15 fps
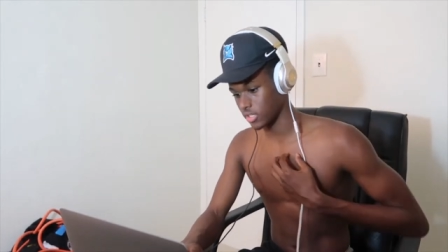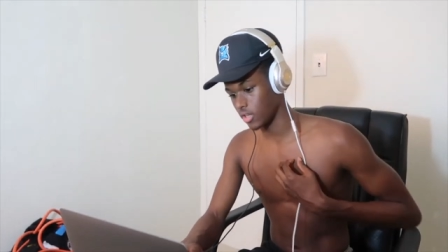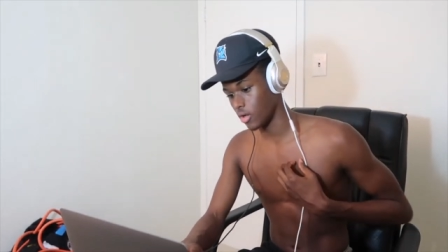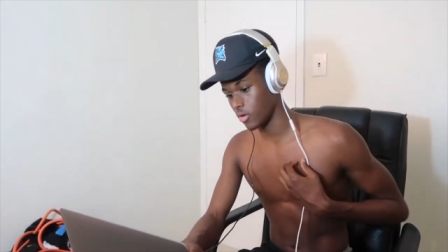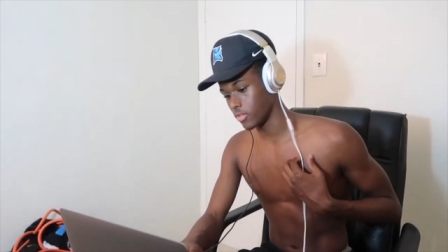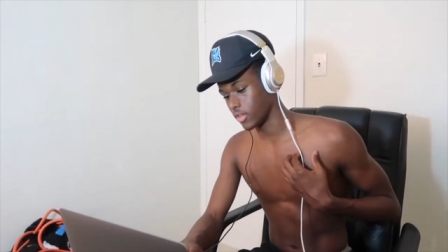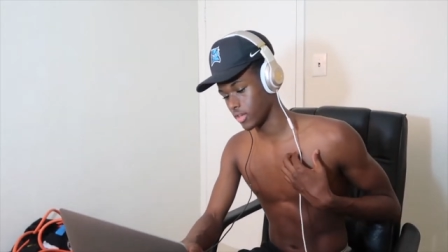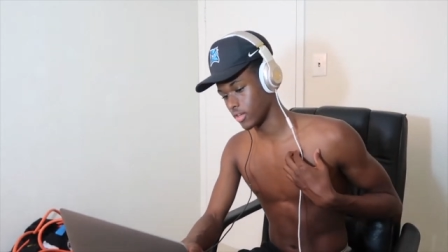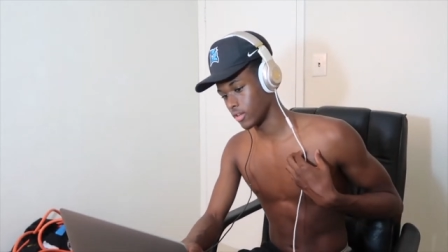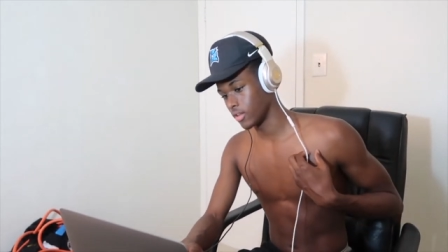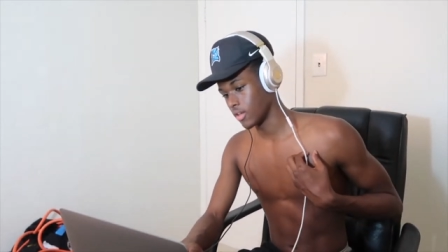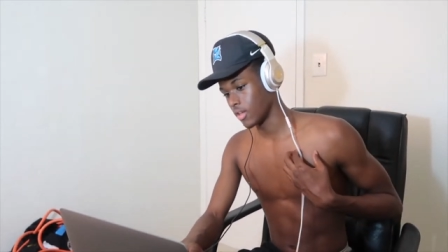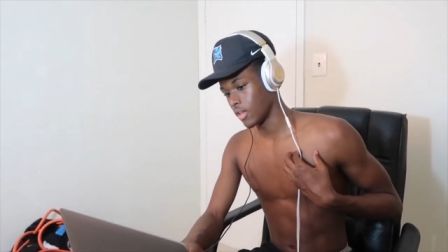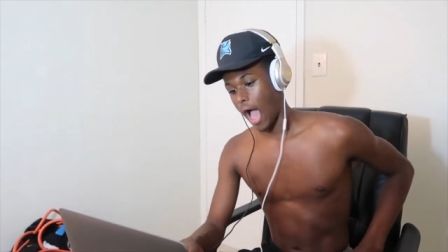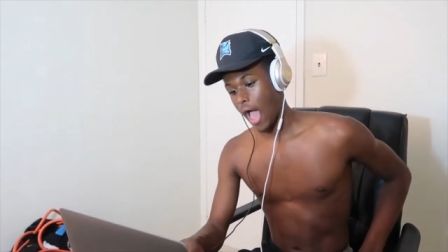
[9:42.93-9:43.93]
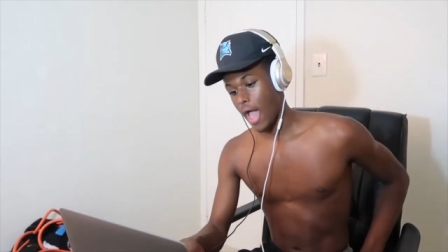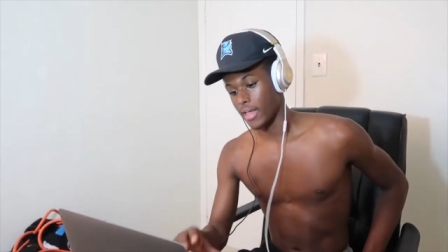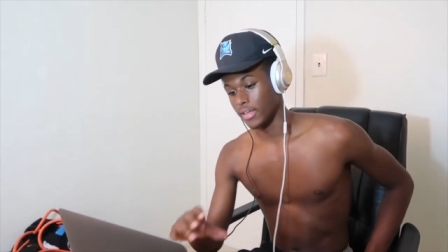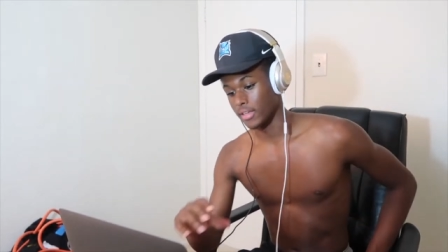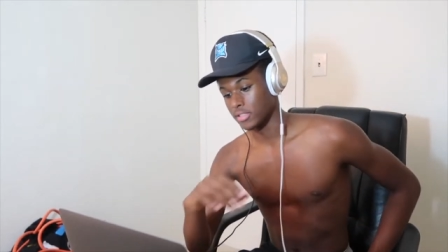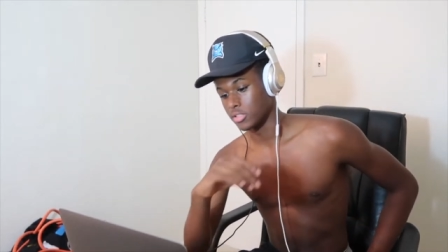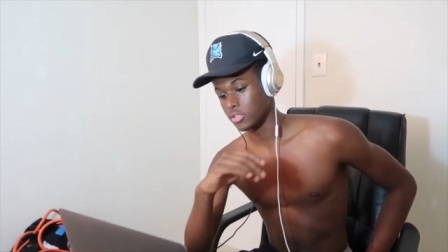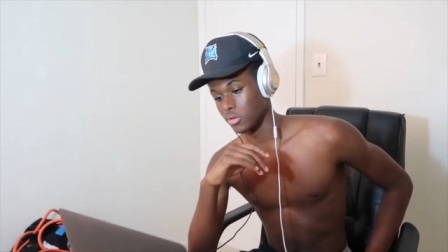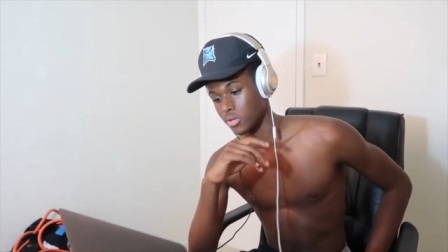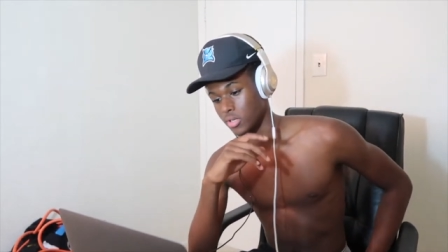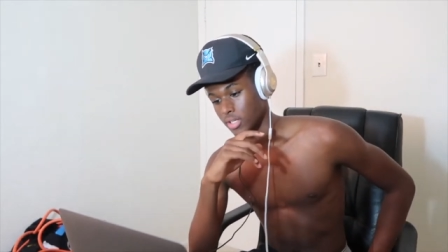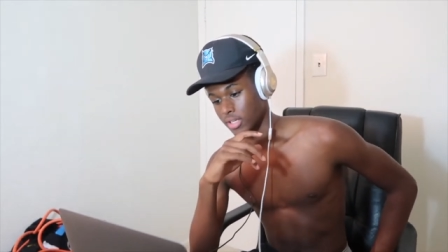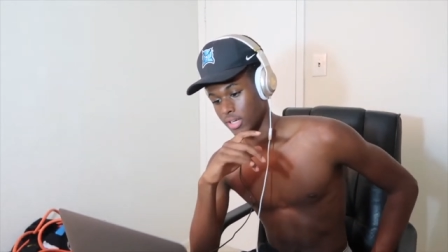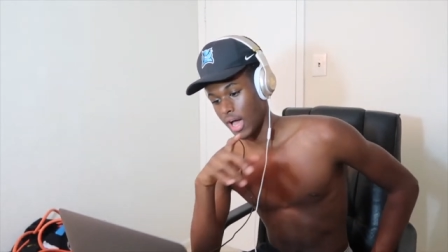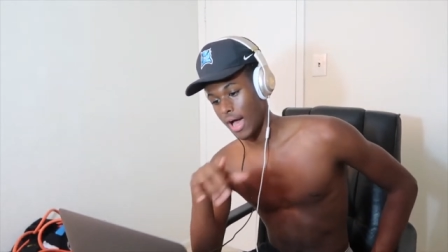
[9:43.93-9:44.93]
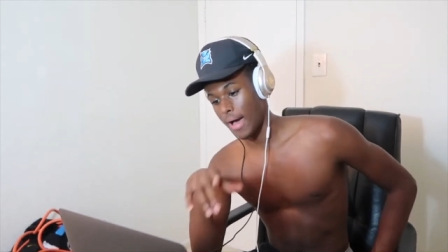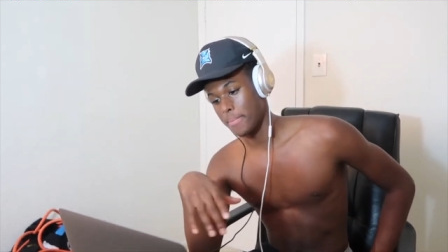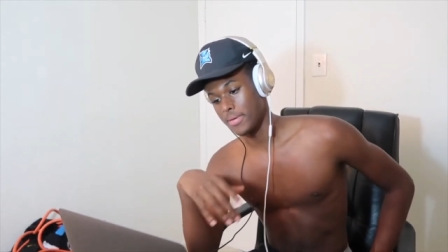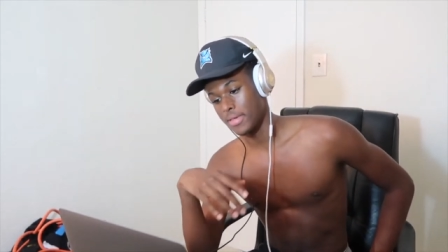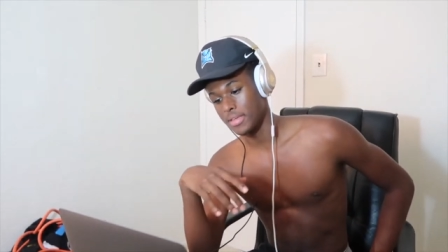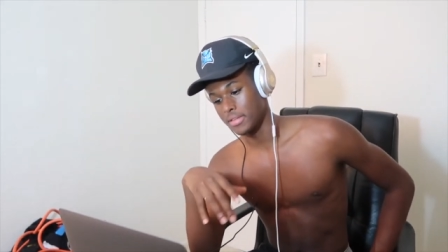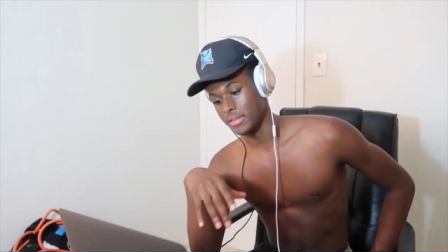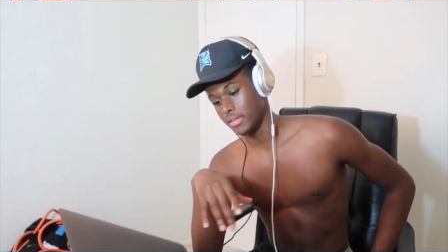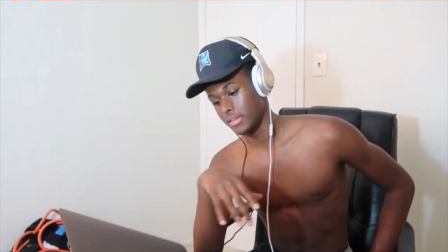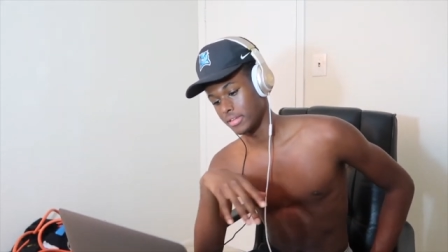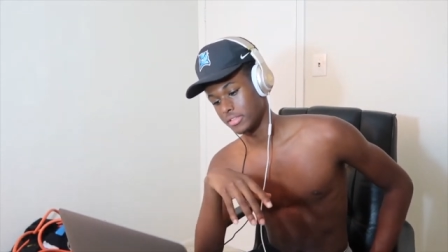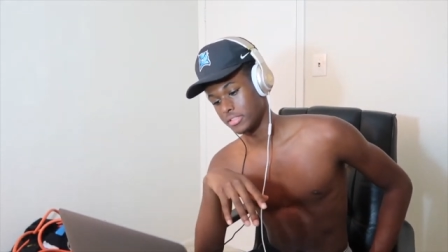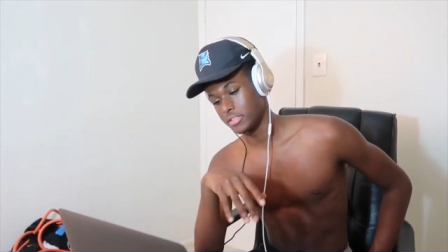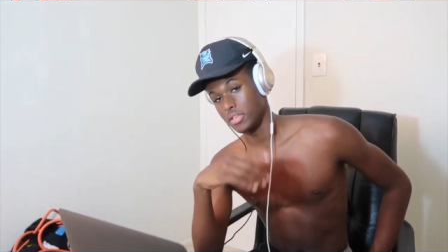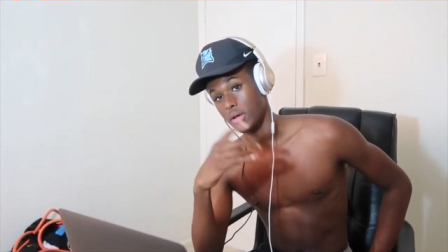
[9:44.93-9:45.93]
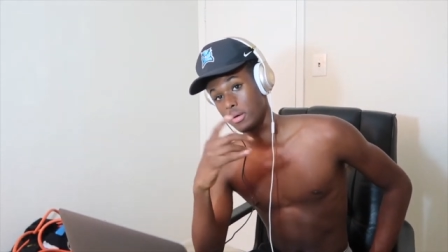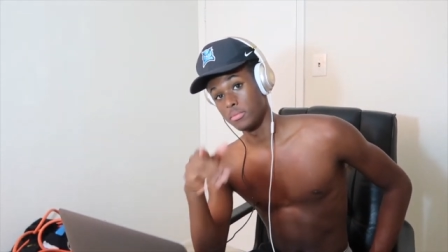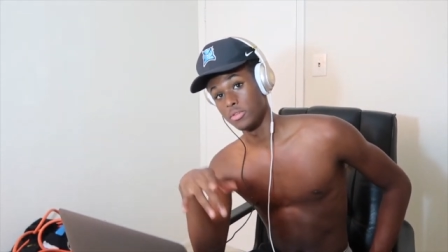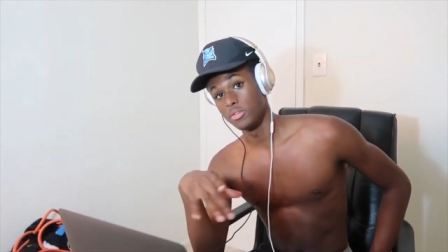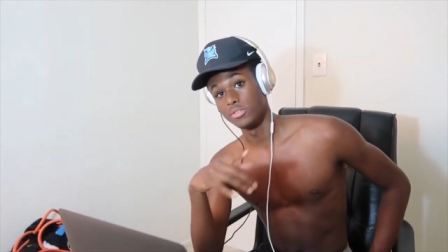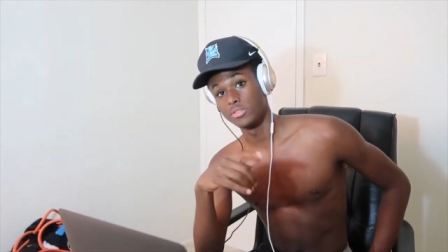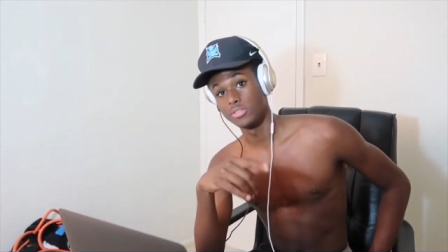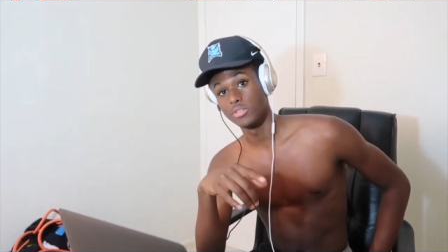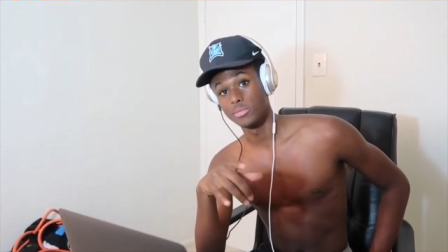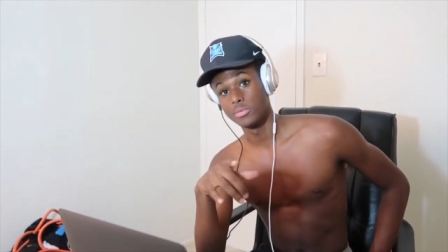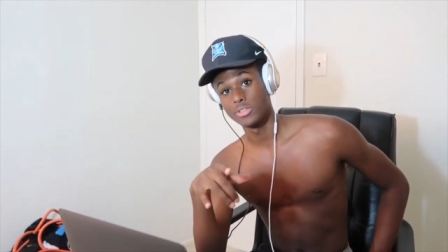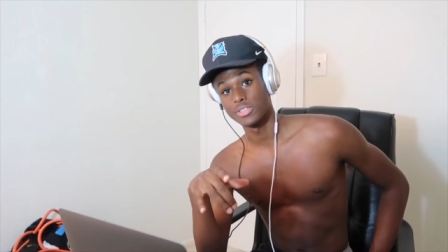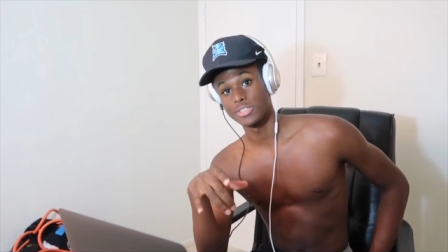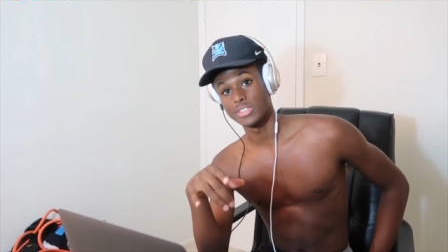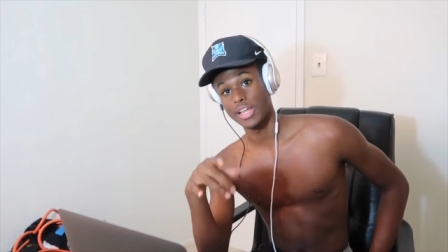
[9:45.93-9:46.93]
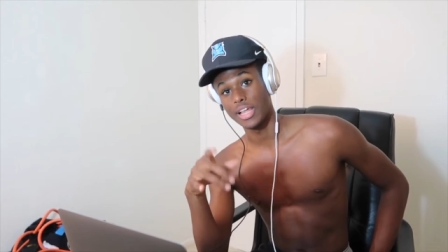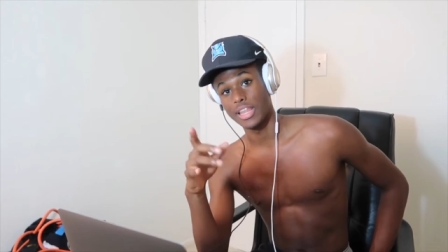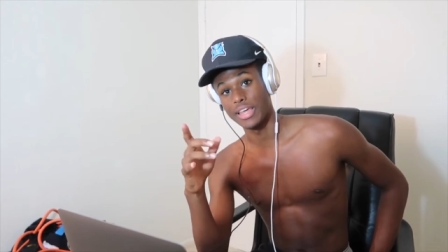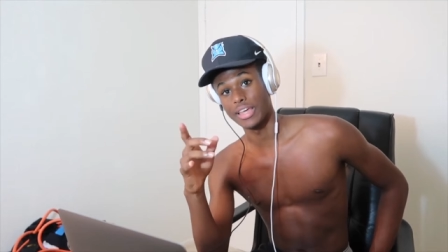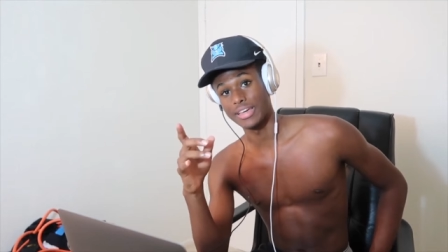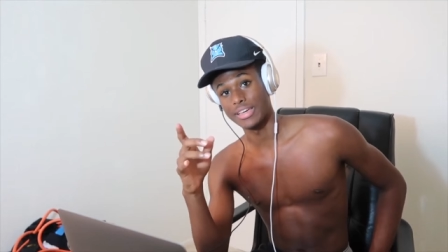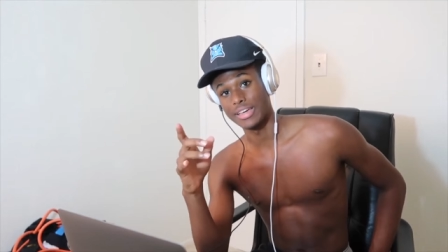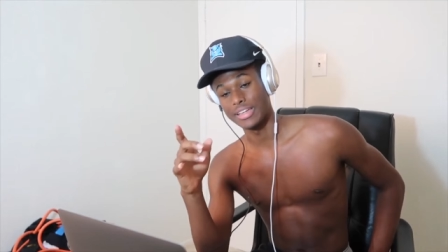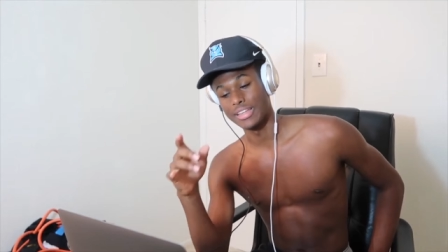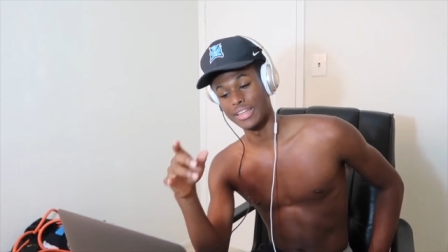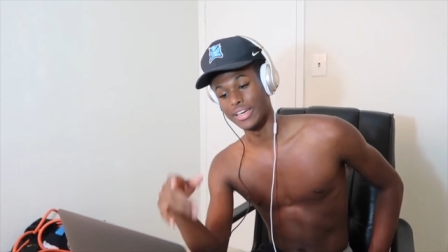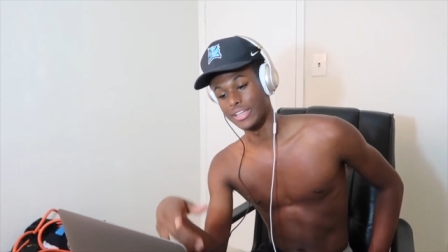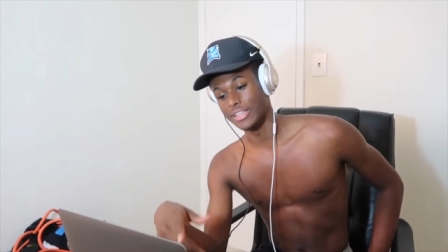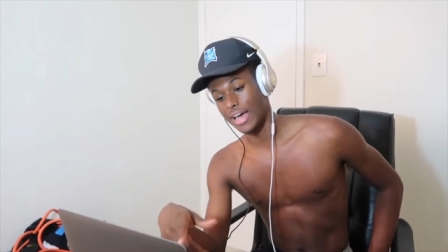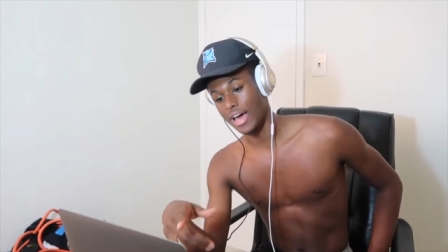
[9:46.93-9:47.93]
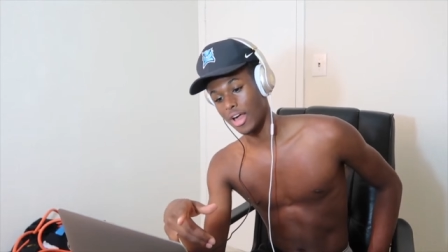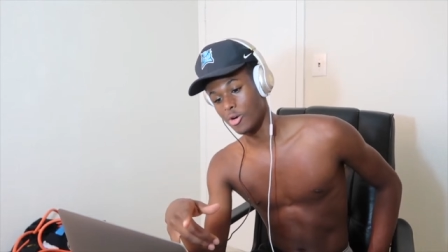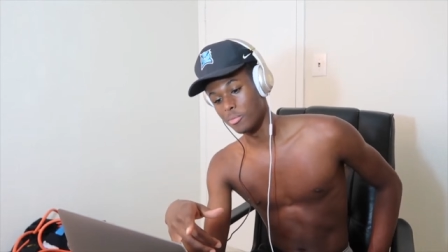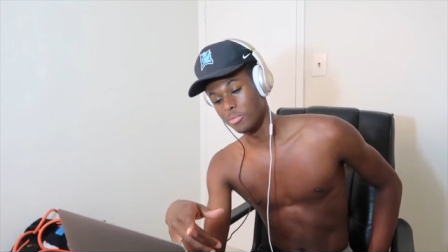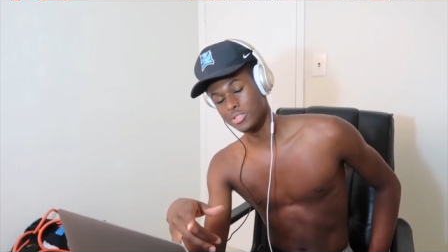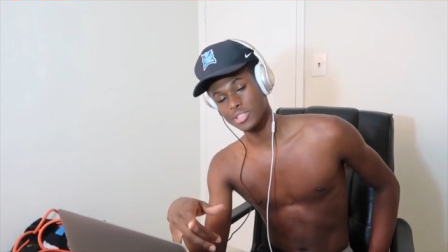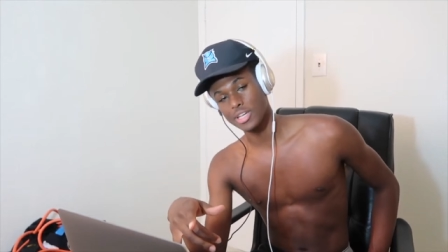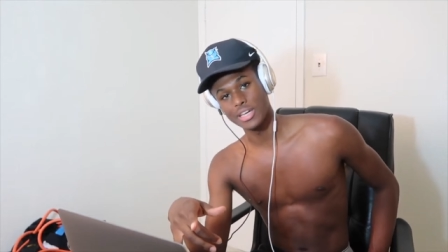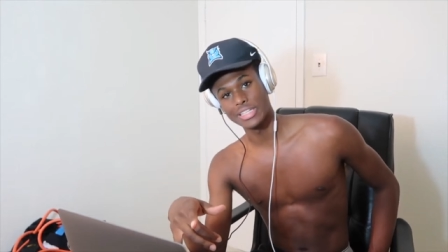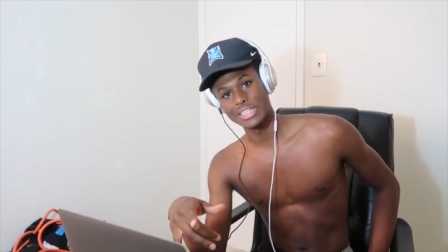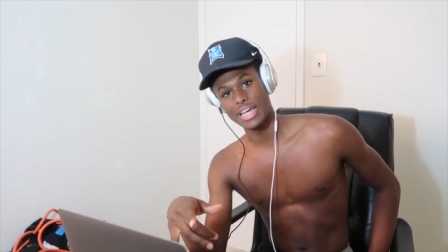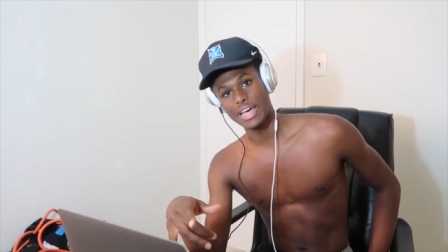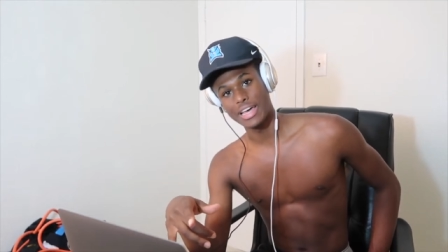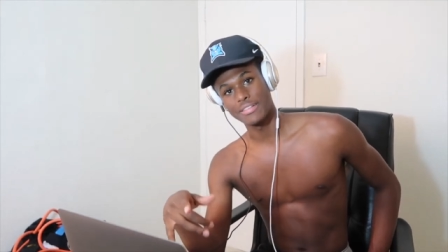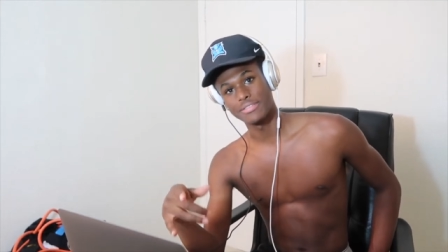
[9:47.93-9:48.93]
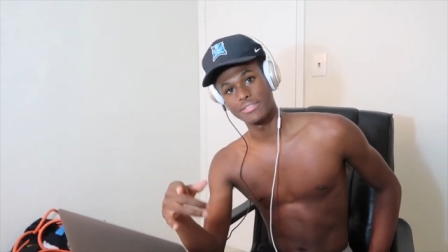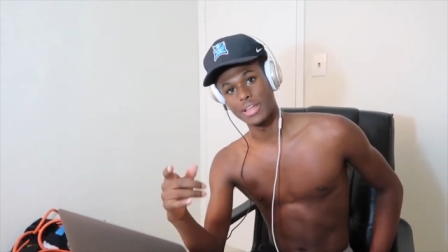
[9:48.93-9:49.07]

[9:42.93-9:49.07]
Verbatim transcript: to know that I sort of copied some YouTubers because I like like that Oprah side laugh.